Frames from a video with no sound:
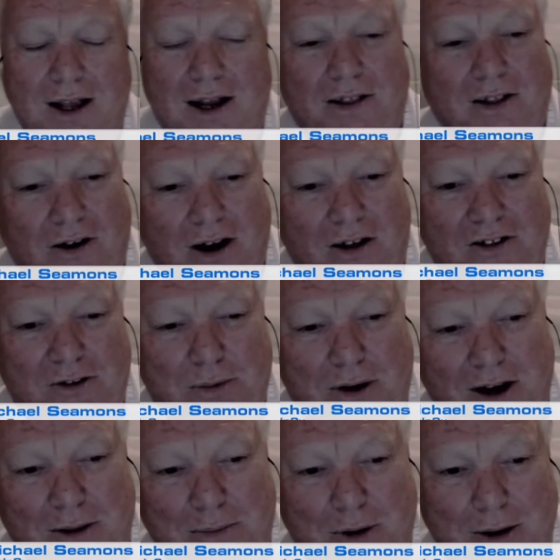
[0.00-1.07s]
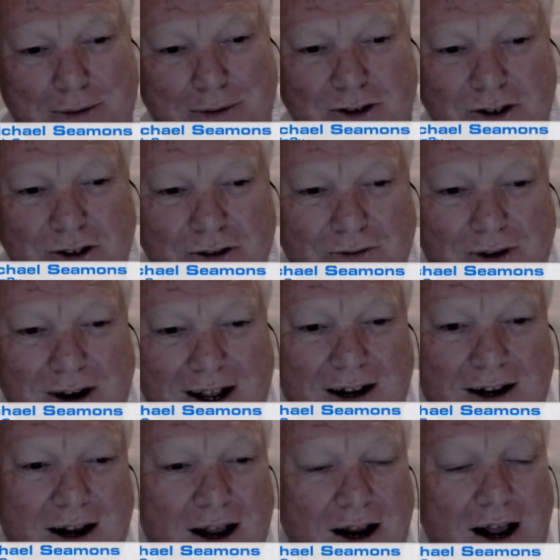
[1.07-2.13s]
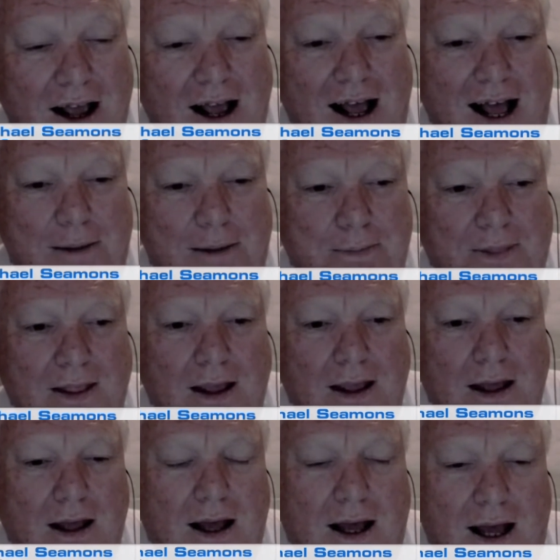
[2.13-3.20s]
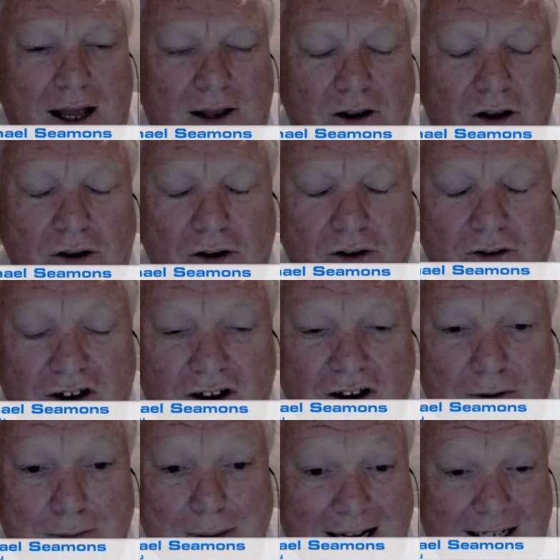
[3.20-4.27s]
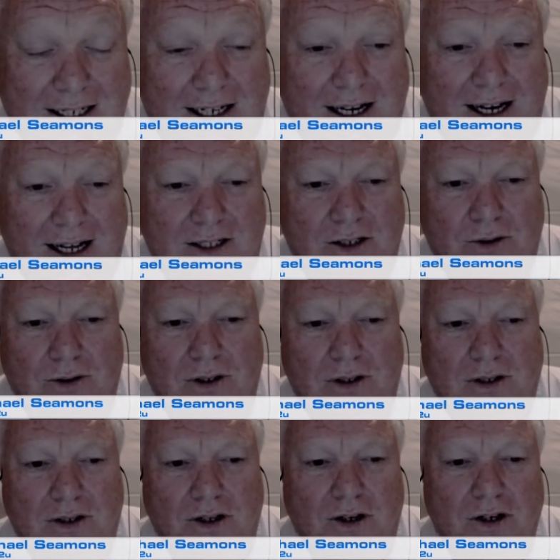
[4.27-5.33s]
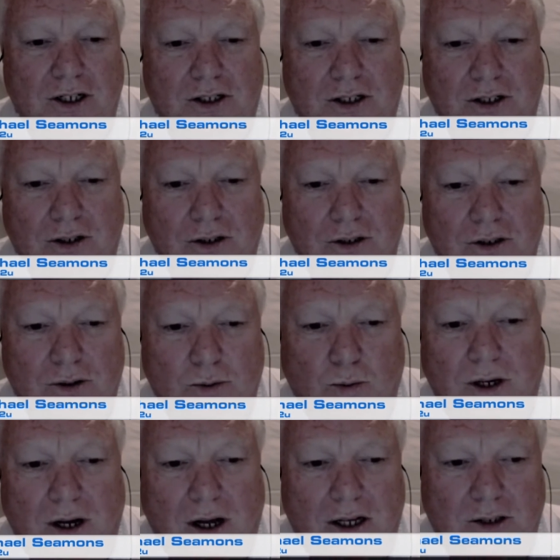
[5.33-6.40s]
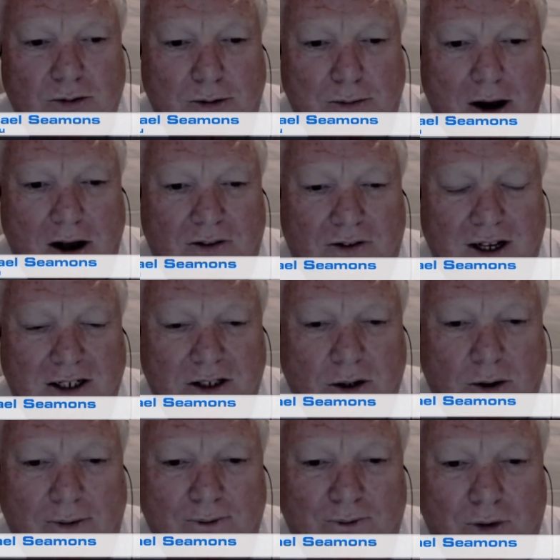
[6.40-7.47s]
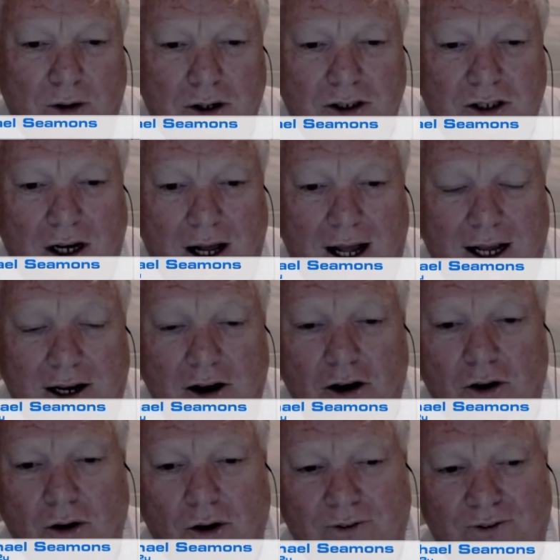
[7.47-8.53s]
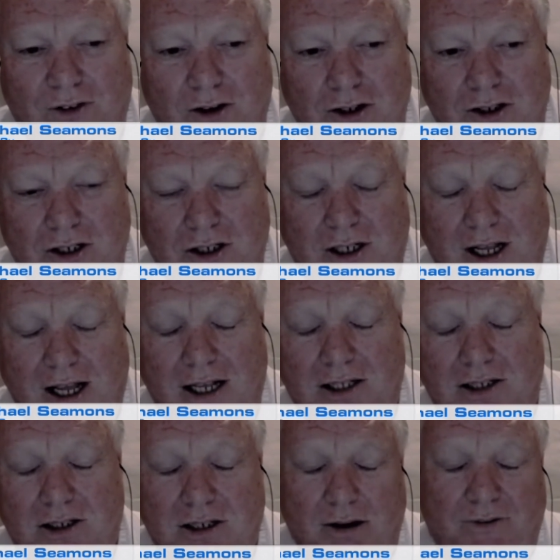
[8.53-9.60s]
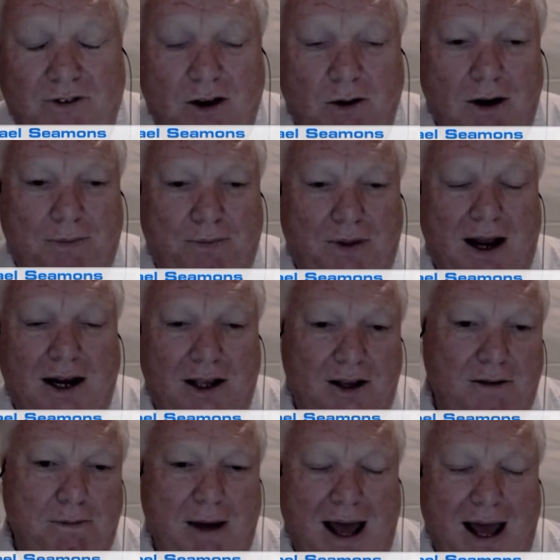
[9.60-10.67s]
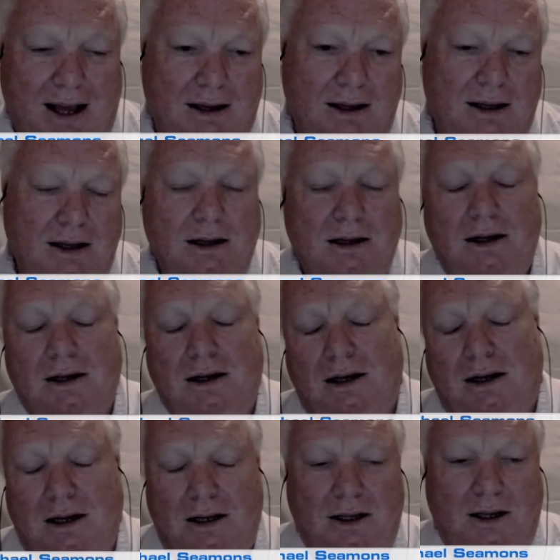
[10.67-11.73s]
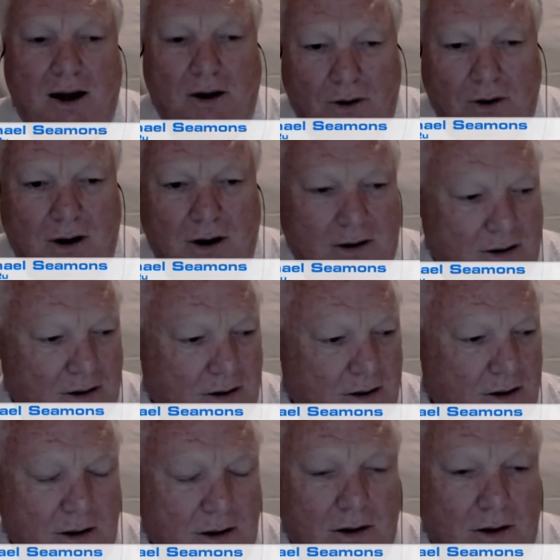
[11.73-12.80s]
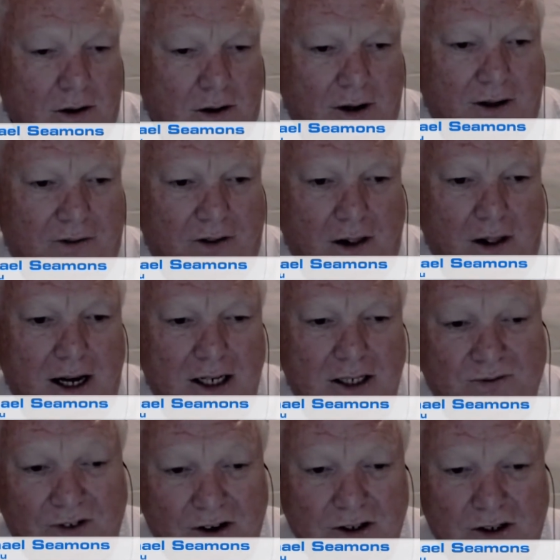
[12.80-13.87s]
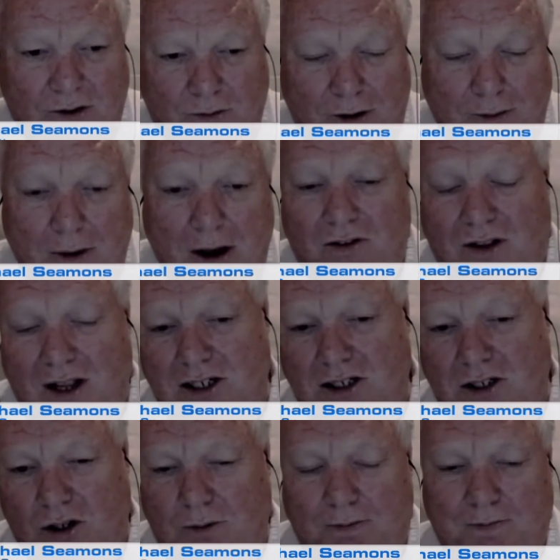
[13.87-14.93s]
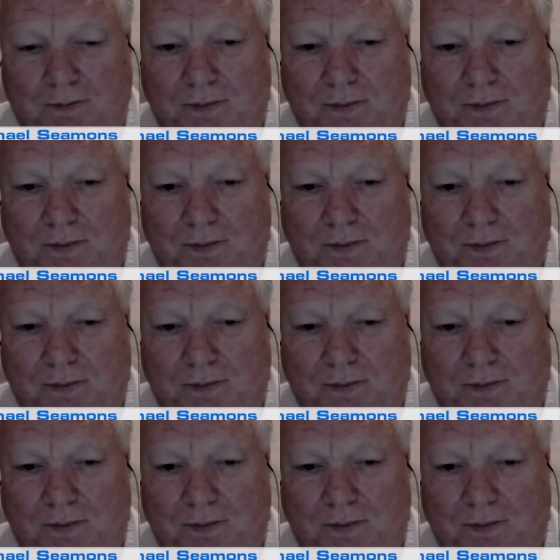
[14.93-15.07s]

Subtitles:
and I know there's plenty of people still around, and you're using your Mac to connect to it, you need to use Windows Remote Desktop version 8, not version 10. So if you're updating your Mac and you go, all right, I'll get the latest version of Remote Desktop,